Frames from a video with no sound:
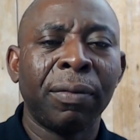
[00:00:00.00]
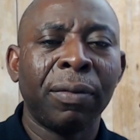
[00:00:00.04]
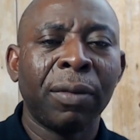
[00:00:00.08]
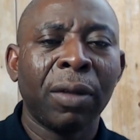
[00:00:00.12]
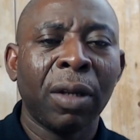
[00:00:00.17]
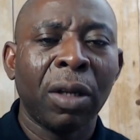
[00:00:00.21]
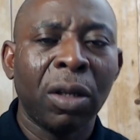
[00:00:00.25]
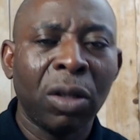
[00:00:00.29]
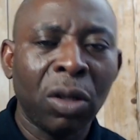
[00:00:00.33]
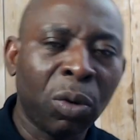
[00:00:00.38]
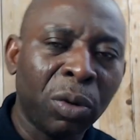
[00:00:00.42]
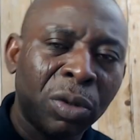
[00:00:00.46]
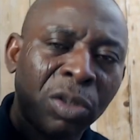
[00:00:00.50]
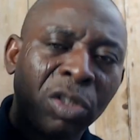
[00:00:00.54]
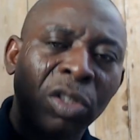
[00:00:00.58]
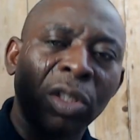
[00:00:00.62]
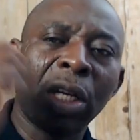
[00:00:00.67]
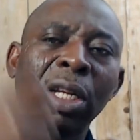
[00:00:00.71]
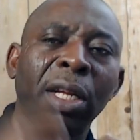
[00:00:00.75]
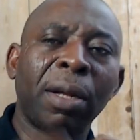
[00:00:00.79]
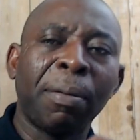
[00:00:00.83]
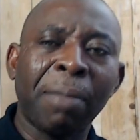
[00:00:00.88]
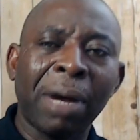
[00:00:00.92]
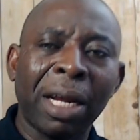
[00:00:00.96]
you will see
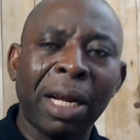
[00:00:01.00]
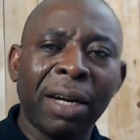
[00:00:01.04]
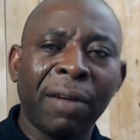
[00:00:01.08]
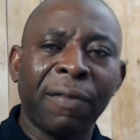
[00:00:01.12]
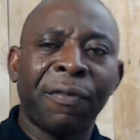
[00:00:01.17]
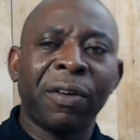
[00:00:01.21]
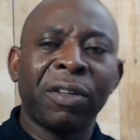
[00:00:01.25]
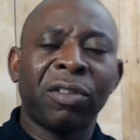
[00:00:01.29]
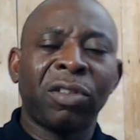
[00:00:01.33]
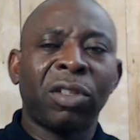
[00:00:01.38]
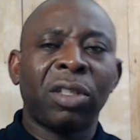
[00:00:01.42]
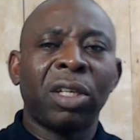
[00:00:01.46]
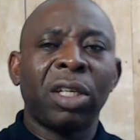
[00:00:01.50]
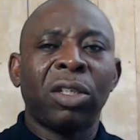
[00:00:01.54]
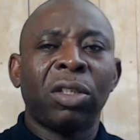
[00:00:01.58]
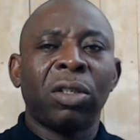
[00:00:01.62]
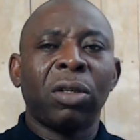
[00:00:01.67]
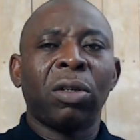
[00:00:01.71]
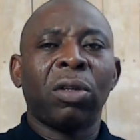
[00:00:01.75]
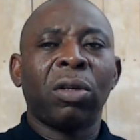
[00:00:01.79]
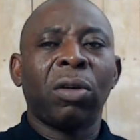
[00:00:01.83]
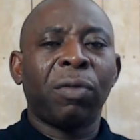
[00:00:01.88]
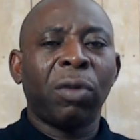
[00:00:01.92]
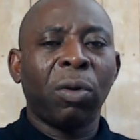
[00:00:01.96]
the manifestation
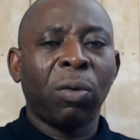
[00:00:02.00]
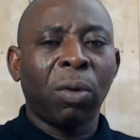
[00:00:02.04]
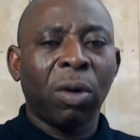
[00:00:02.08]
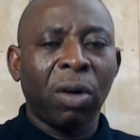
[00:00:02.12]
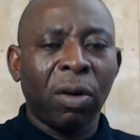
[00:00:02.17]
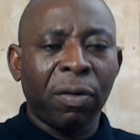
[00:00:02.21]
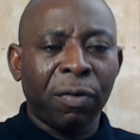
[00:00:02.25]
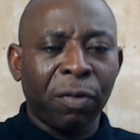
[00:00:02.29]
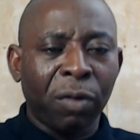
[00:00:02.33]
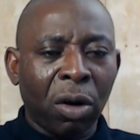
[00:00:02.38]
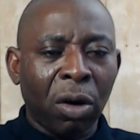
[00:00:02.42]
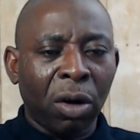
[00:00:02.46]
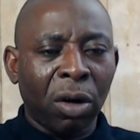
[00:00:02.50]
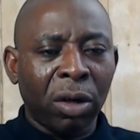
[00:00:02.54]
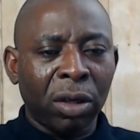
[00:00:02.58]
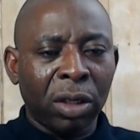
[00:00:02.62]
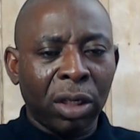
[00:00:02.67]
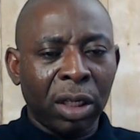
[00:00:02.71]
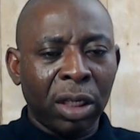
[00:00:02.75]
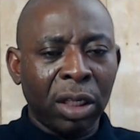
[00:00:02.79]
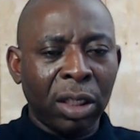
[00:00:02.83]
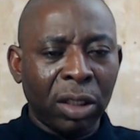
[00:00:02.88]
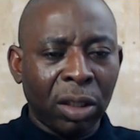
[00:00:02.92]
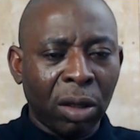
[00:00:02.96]
of the word of God
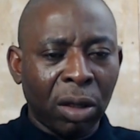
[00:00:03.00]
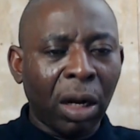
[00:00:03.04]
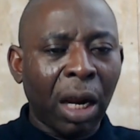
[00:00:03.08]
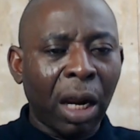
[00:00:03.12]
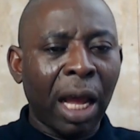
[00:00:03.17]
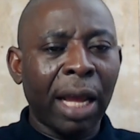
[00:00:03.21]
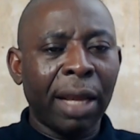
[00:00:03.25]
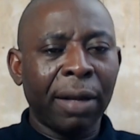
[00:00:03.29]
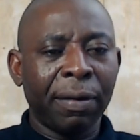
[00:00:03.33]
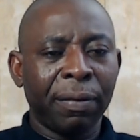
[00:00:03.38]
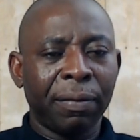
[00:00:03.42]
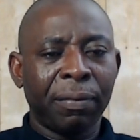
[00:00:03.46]
in your life.